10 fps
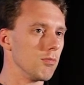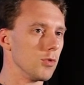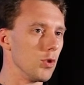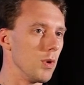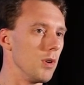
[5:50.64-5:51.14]

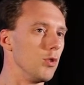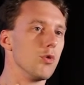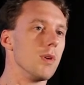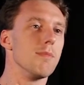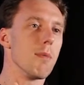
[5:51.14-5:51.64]
the re you
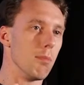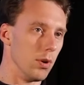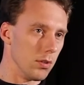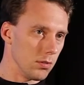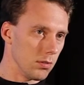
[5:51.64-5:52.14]

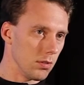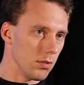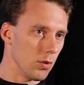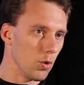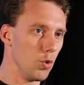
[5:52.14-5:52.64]
remember right.
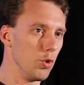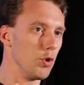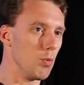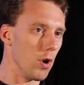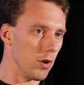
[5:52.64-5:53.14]
who
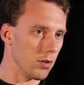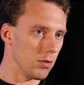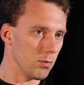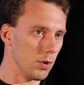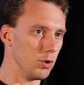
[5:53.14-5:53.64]
you were
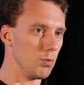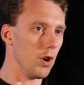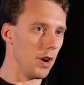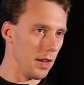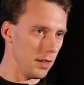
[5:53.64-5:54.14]
when you
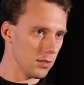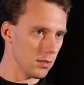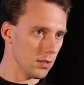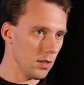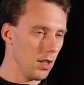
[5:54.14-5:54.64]
were
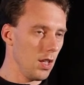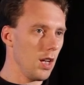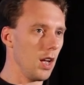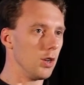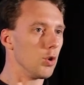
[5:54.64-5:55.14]
eight
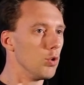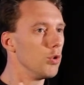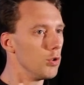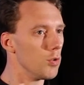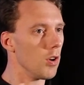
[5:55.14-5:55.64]
and who
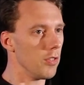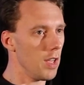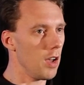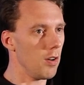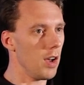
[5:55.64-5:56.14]
you are
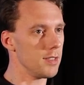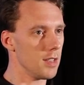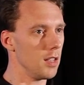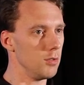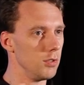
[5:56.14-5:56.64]
now as
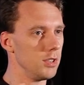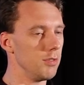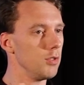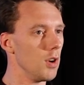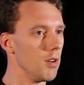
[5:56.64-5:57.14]
adult
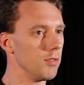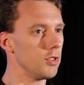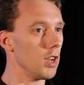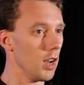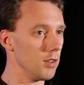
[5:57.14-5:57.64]
if you have
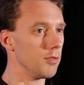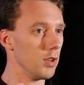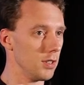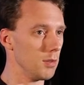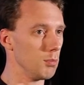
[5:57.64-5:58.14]
child, for
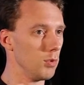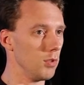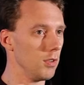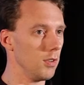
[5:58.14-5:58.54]
example.